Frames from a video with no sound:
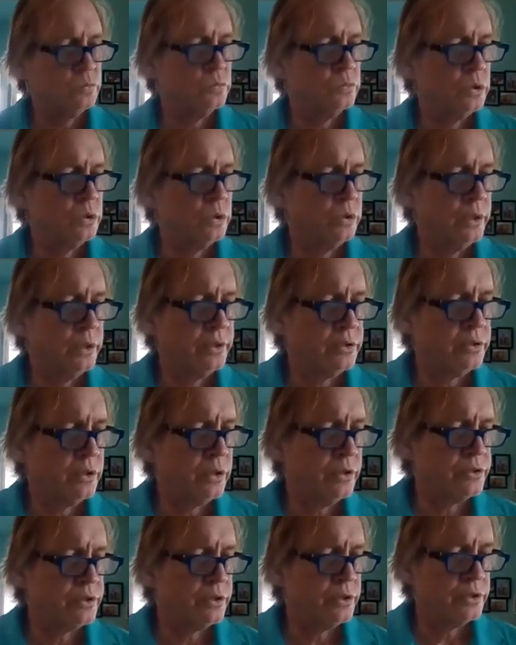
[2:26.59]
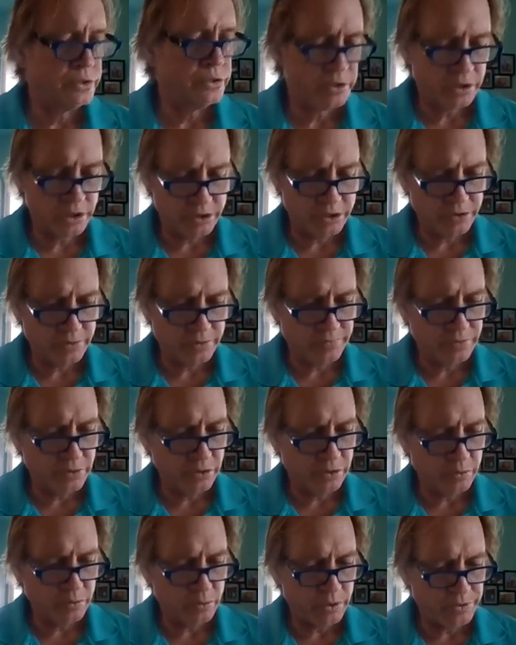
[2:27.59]
All right, there's a discussion of
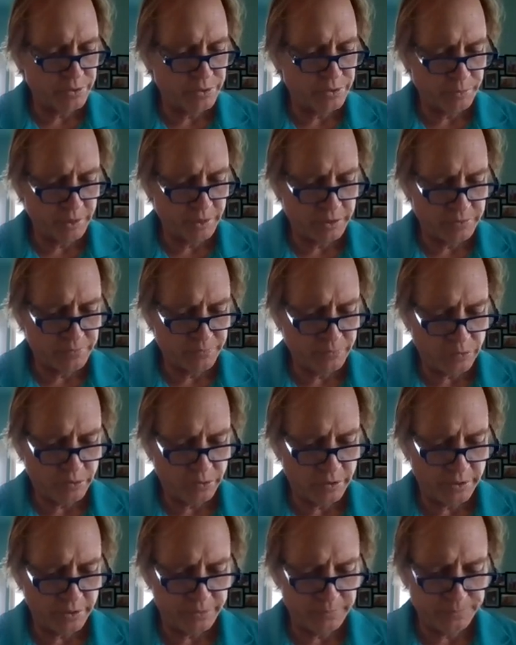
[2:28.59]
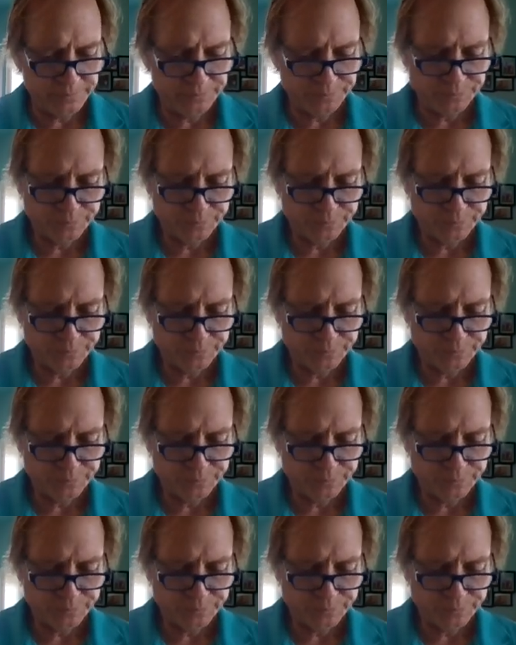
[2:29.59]
curtain walls on page 400.